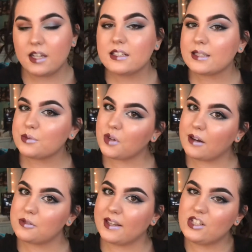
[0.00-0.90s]

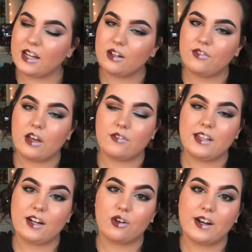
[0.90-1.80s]
Subscribe to my channel if you haven't
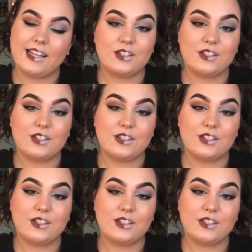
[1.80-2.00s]
yet already,